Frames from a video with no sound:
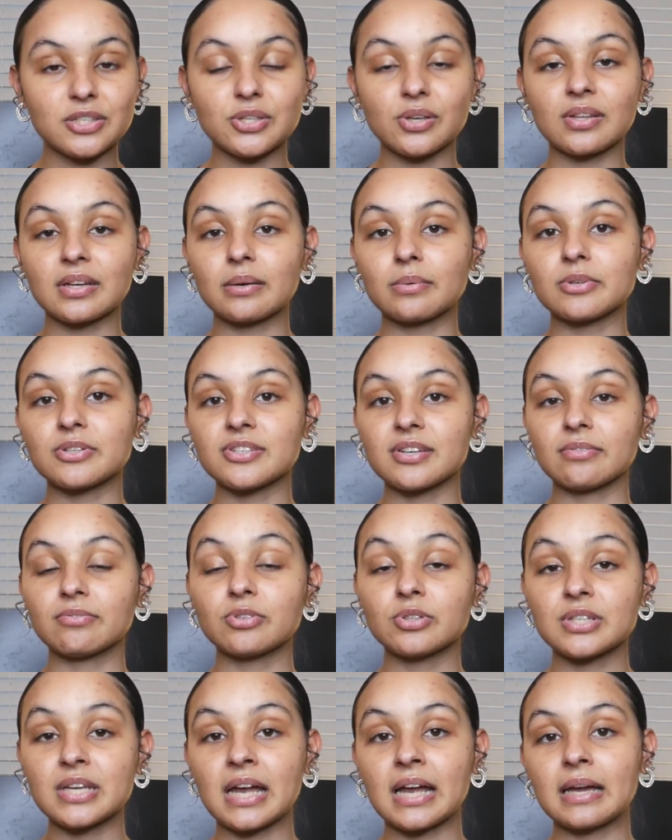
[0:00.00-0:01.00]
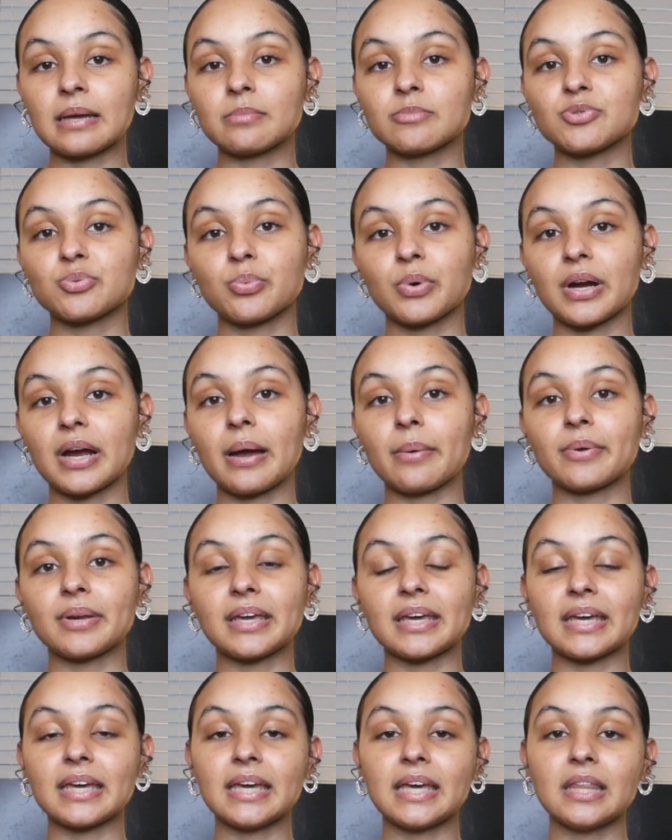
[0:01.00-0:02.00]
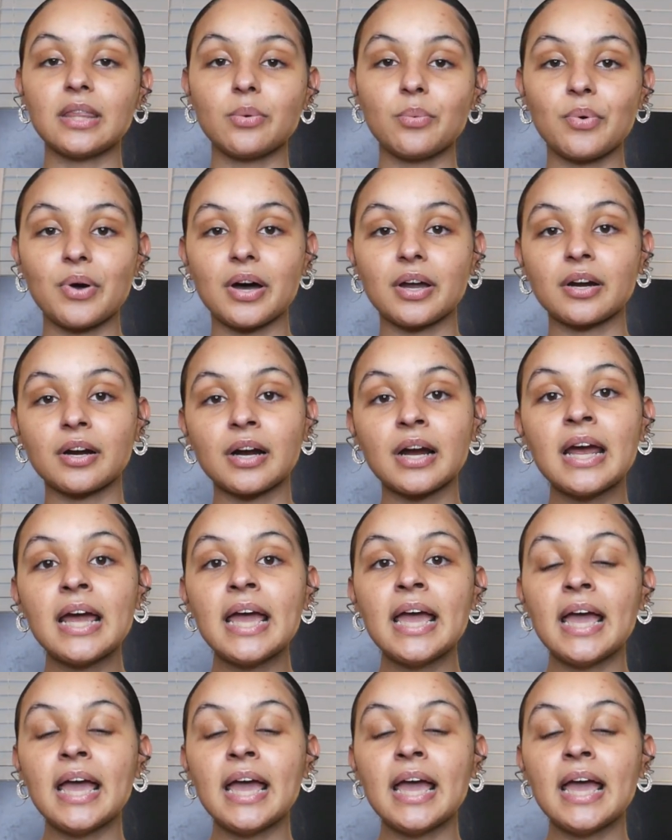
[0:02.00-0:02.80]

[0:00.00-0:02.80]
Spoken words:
So there were several times where I would get in the water